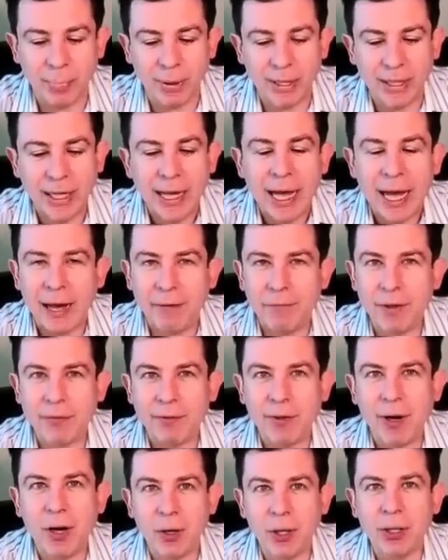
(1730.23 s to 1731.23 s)
But I've
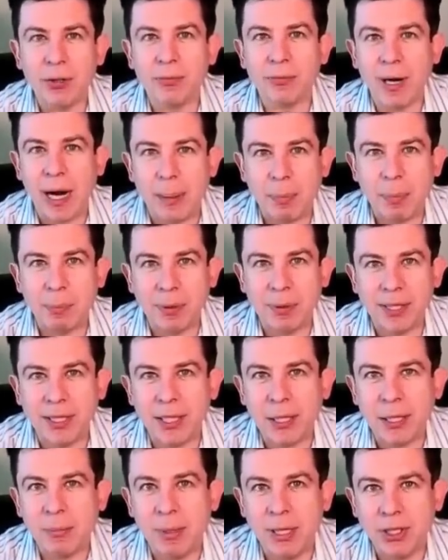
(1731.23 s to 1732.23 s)
never heard rapid
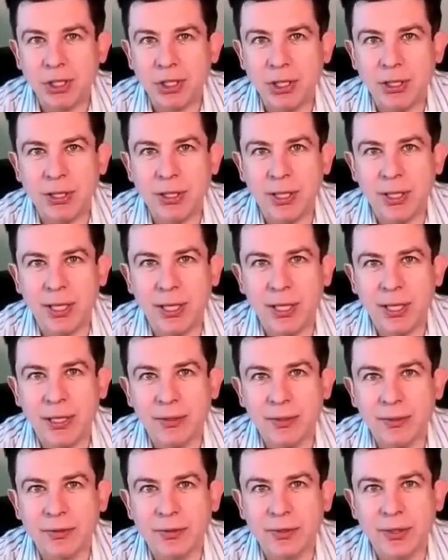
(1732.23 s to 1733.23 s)
blinking mentioned
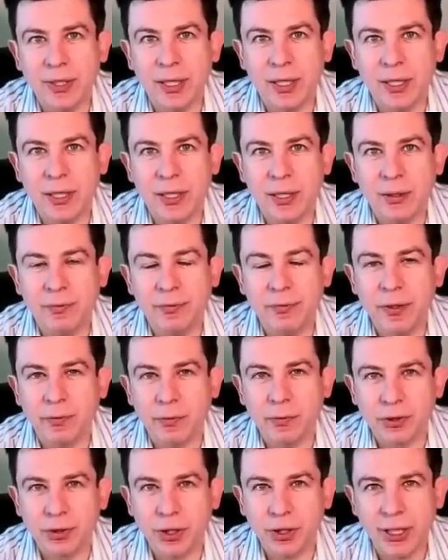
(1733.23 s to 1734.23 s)
as uh,
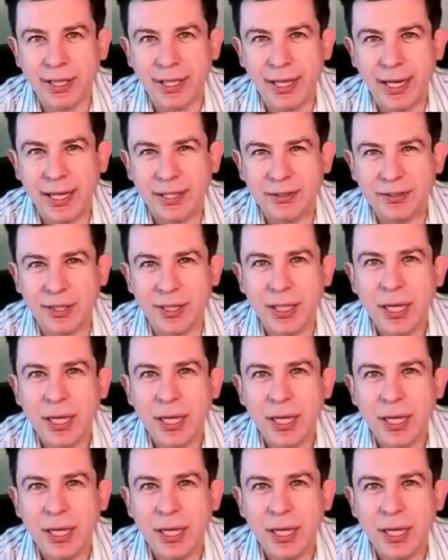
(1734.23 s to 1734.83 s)
fearful trait in cats, and